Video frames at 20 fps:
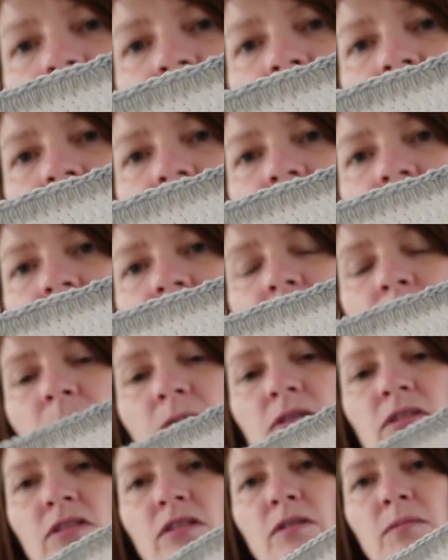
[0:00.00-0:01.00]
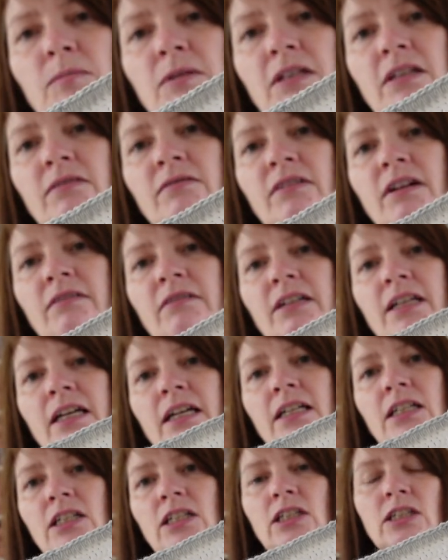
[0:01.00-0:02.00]
and then that would just be the very
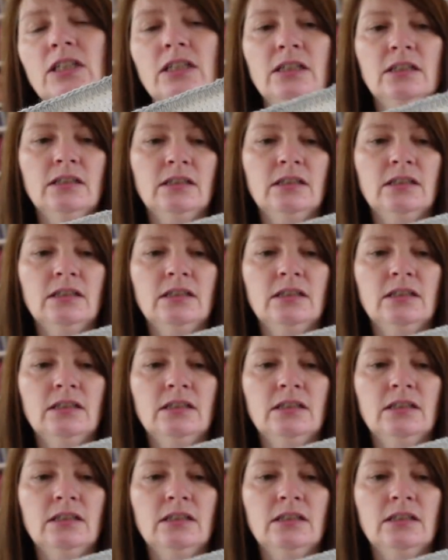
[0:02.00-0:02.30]
edge.